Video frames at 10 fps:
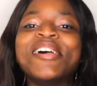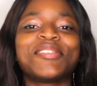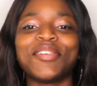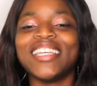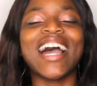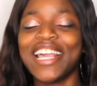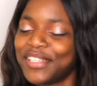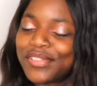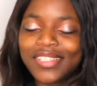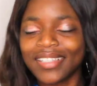so yeah, I
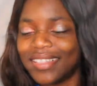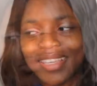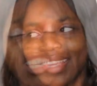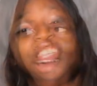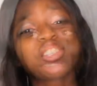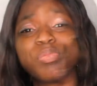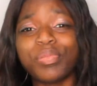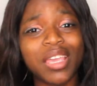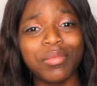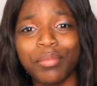used to take the cake. to
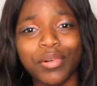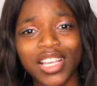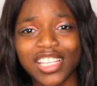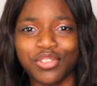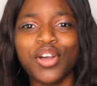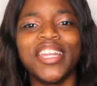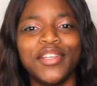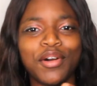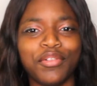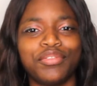pay me, but it's not
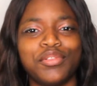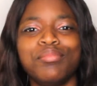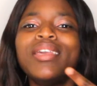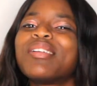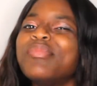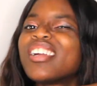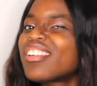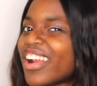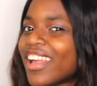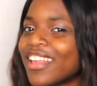enough to make me
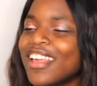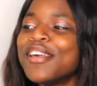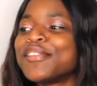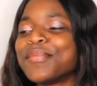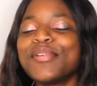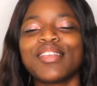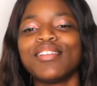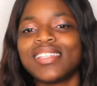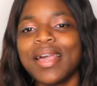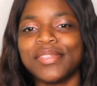cry. So most of
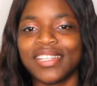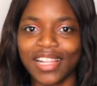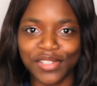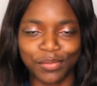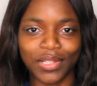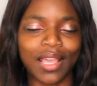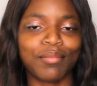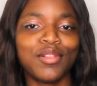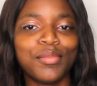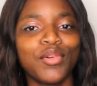the times the class would be
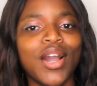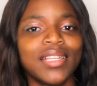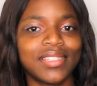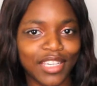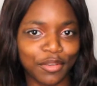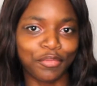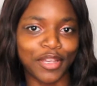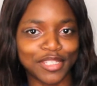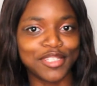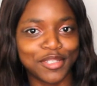like, let me go and take it
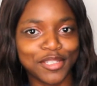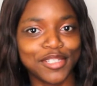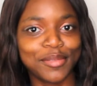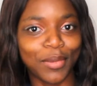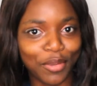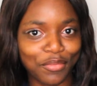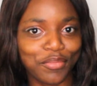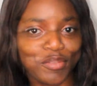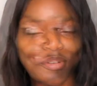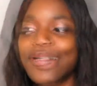first. Is it
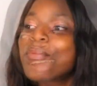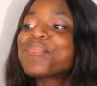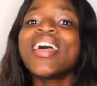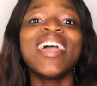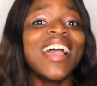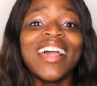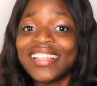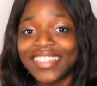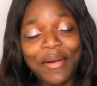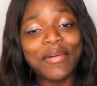painful? So
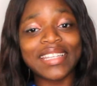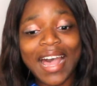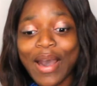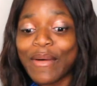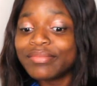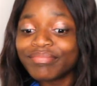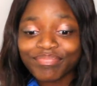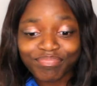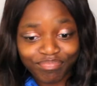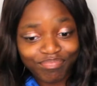that was how
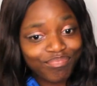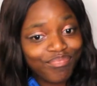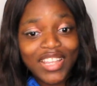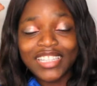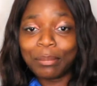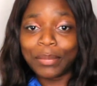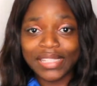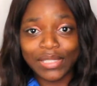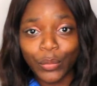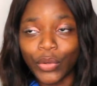the
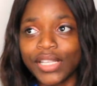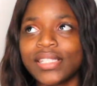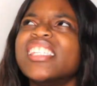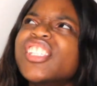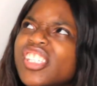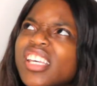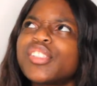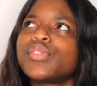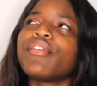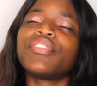beating was in
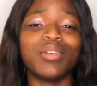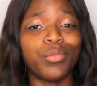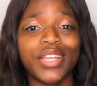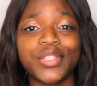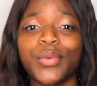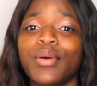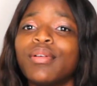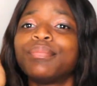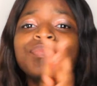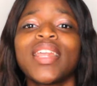JS2 everything went
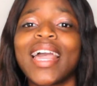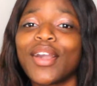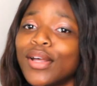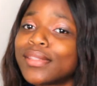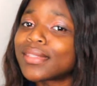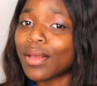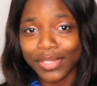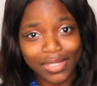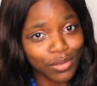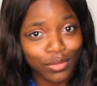well I got I
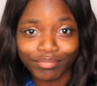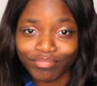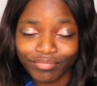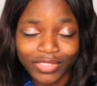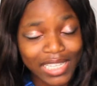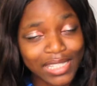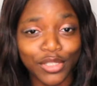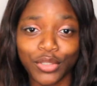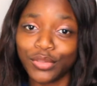was still getting